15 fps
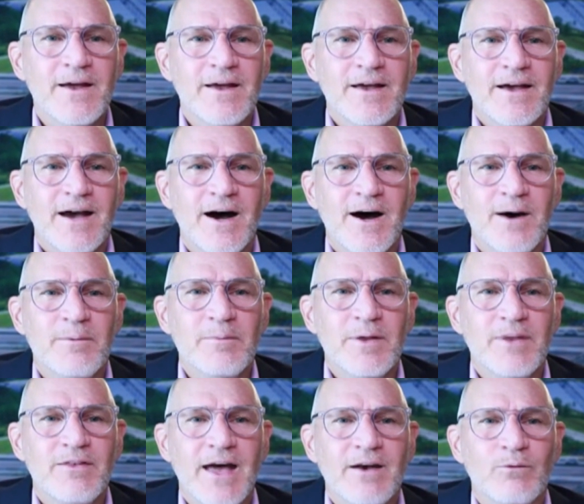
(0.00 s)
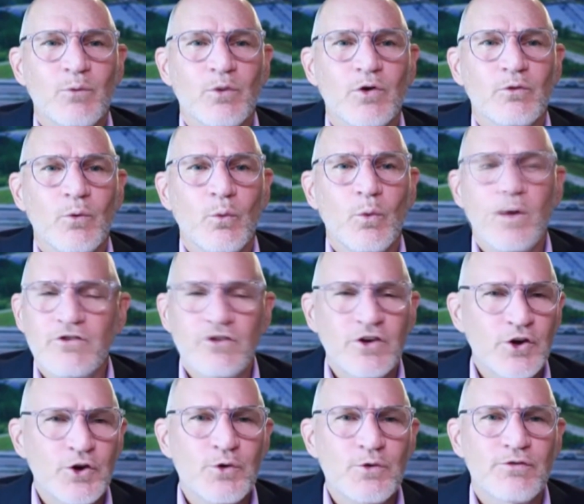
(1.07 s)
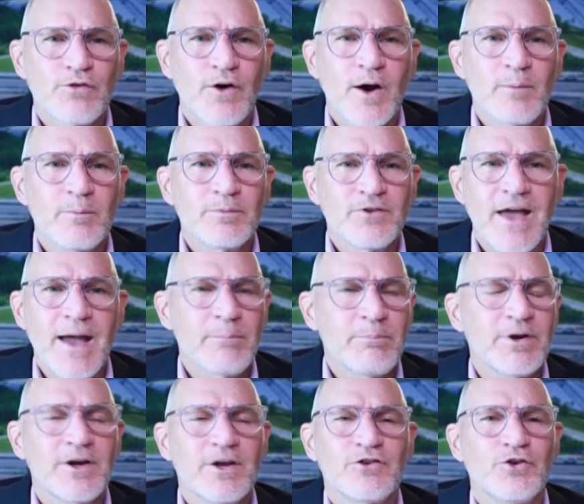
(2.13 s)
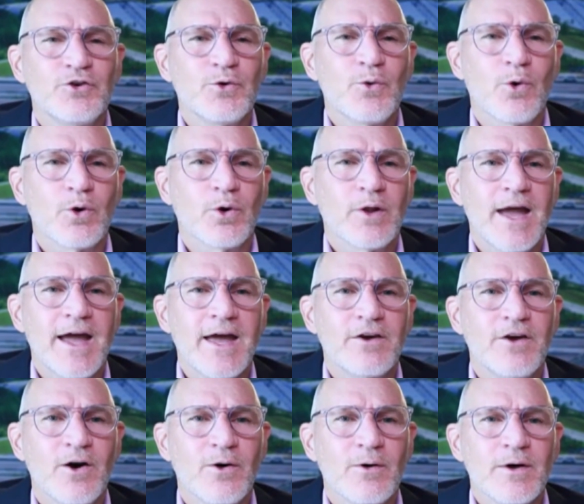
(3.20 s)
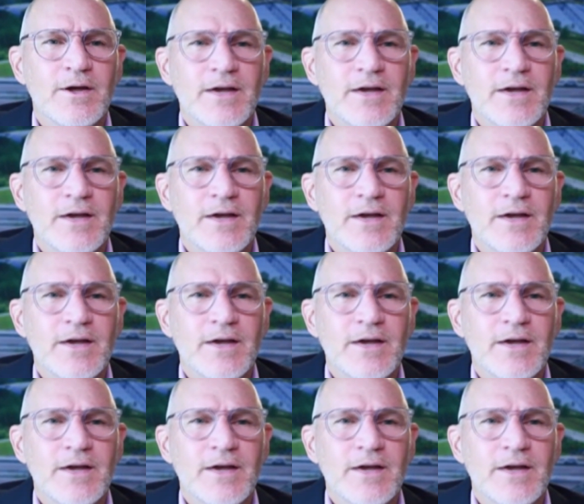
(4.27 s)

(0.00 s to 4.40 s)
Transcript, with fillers: um, that will whisk you from Tampa to Orlando